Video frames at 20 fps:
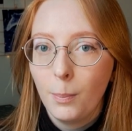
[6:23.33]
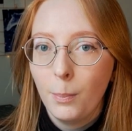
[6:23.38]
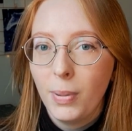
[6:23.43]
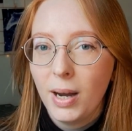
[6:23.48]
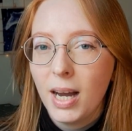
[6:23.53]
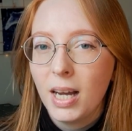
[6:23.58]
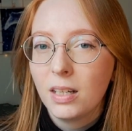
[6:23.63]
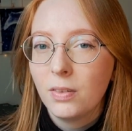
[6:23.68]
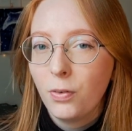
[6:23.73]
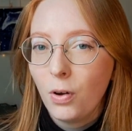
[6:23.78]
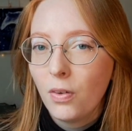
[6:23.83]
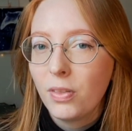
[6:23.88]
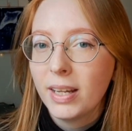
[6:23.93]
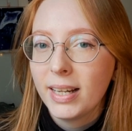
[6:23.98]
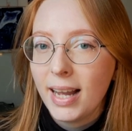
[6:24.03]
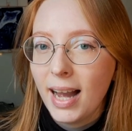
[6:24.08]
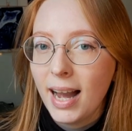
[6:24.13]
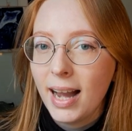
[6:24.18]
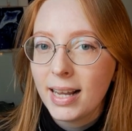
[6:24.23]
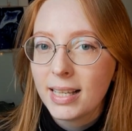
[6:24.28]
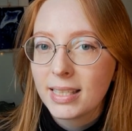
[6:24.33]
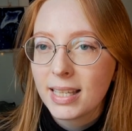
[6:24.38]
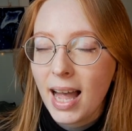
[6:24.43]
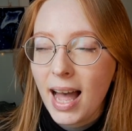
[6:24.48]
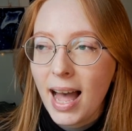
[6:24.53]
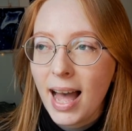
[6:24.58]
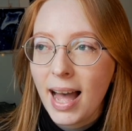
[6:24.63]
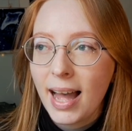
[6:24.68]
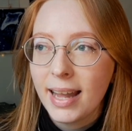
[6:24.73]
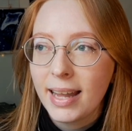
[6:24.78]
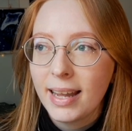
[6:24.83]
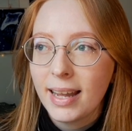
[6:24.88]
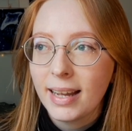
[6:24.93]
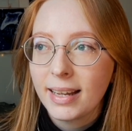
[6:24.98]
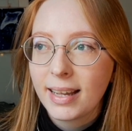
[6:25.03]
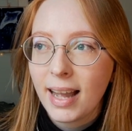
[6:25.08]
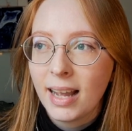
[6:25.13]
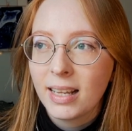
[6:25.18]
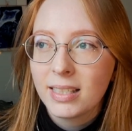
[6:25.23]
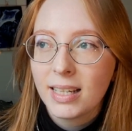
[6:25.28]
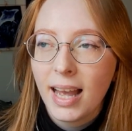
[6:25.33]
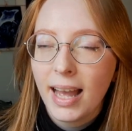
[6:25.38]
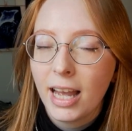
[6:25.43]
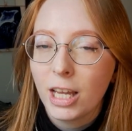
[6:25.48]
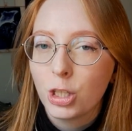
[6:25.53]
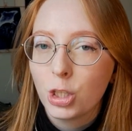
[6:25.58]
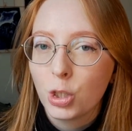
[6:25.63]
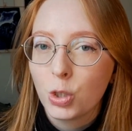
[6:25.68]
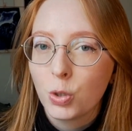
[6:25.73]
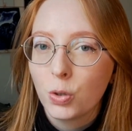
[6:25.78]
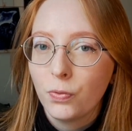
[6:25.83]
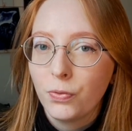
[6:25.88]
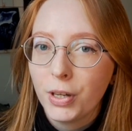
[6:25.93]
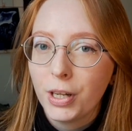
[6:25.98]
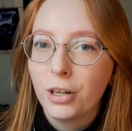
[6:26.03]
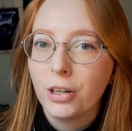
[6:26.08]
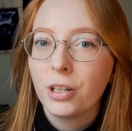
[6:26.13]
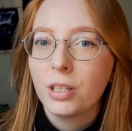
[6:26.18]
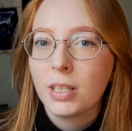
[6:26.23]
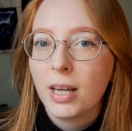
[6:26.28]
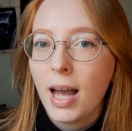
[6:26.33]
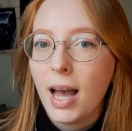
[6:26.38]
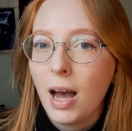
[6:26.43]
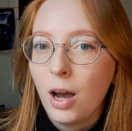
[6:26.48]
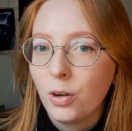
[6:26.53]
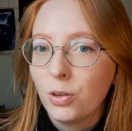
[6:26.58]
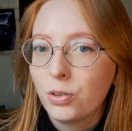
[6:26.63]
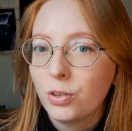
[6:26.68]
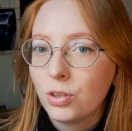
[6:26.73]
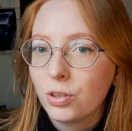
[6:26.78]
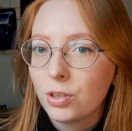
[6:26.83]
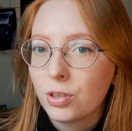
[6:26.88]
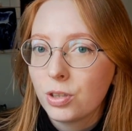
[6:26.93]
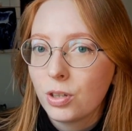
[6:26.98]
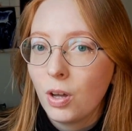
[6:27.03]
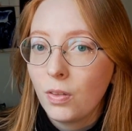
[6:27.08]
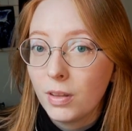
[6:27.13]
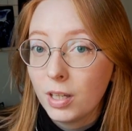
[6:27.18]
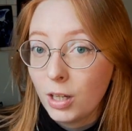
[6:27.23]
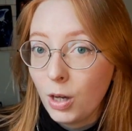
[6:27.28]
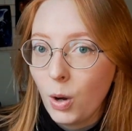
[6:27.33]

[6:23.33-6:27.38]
But for the guys, I kinda had to figure it out on the